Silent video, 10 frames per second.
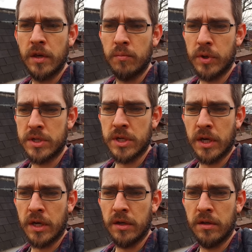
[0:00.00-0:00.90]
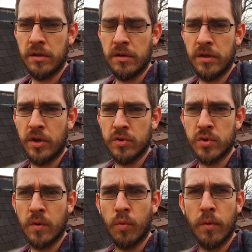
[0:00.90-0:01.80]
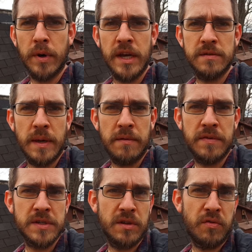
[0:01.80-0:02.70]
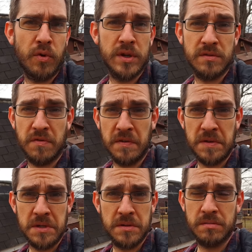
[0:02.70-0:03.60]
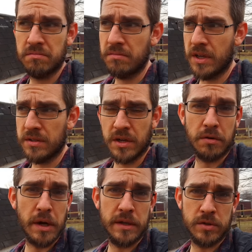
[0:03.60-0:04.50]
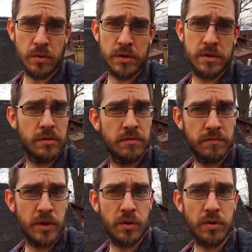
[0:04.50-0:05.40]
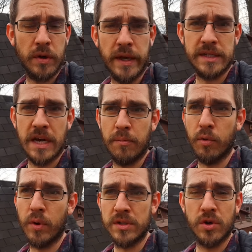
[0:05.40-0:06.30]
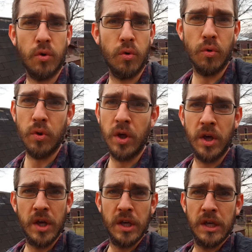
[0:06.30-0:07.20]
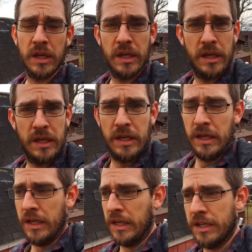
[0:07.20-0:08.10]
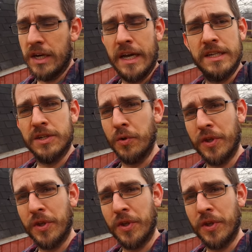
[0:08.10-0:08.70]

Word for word: but uh, you know, so on warmer days, maybe if it's in the 40s and 50s, it's a great source, you know, during that time. But when it's cold, I just don't